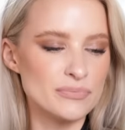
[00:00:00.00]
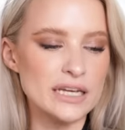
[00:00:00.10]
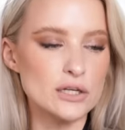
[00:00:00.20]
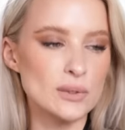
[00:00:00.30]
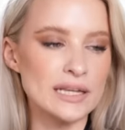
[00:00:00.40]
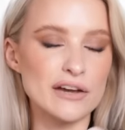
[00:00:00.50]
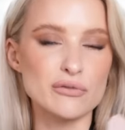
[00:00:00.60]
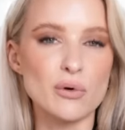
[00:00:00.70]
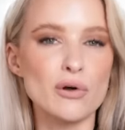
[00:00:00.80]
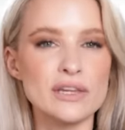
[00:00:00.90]
Equally,
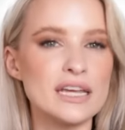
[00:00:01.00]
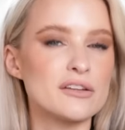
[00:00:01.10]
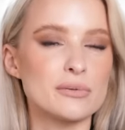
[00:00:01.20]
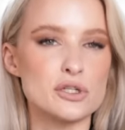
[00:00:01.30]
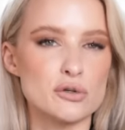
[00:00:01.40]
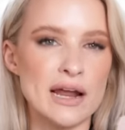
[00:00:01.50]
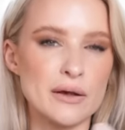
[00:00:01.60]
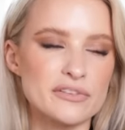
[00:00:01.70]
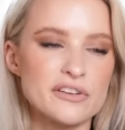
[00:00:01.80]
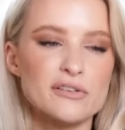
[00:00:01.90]
I've worn these with
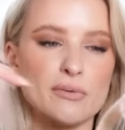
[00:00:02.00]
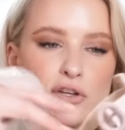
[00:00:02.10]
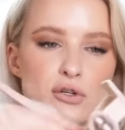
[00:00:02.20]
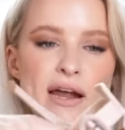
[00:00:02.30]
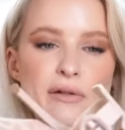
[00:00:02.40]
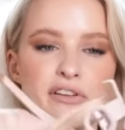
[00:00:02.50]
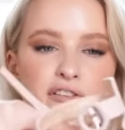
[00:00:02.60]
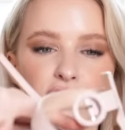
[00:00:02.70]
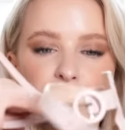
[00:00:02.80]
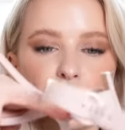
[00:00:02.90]
trousers, where the
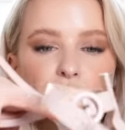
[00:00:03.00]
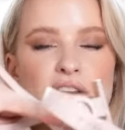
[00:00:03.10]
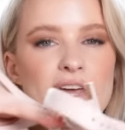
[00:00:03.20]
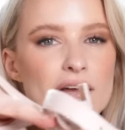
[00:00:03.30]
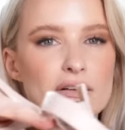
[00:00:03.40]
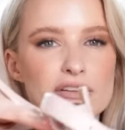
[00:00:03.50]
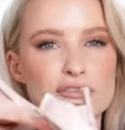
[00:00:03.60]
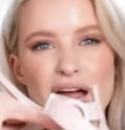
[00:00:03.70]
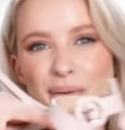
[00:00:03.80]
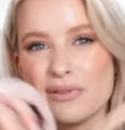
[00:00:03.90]
trousers just cover the ankle
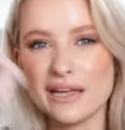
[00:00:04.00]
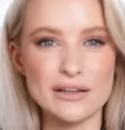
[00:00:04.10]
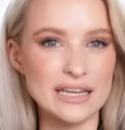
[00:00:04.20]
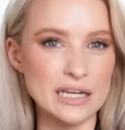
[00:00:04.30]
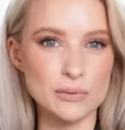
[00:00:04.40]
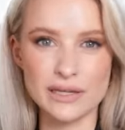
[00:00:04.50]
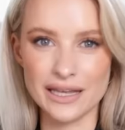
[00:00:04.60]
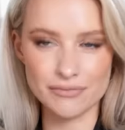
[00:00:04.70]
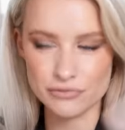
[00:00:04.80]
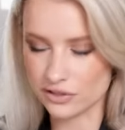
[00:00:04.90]
strap, and they look
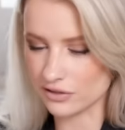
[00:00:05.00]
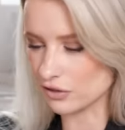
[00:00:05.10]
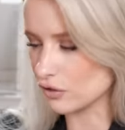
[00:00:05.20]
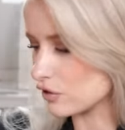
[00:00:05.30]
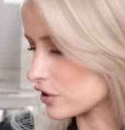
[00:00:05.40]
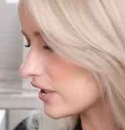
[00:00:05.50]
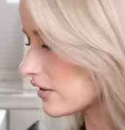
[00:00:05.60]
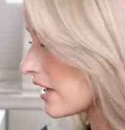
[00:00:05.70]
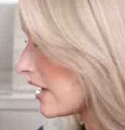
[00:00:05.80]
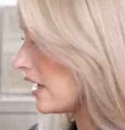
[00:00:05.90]
equally just as
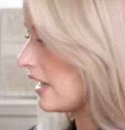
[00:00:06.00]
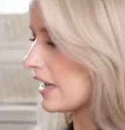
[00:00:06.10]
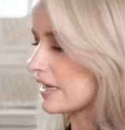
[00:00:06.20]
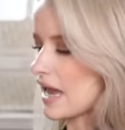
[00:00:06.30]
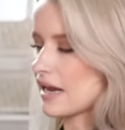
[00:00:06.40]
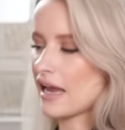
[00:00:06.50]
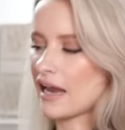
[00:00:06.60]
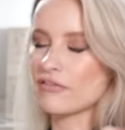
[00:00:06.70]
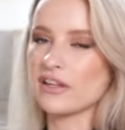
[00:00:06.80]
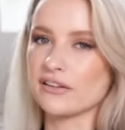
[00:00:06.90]
gorgeous. Again, I
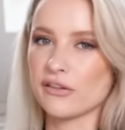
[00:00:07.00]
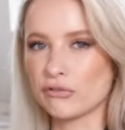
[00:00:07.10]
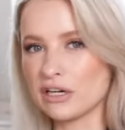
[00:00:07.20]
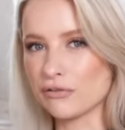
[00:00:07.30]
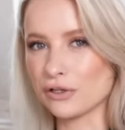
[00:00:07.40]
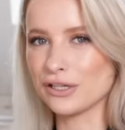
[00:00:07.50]
have these in three different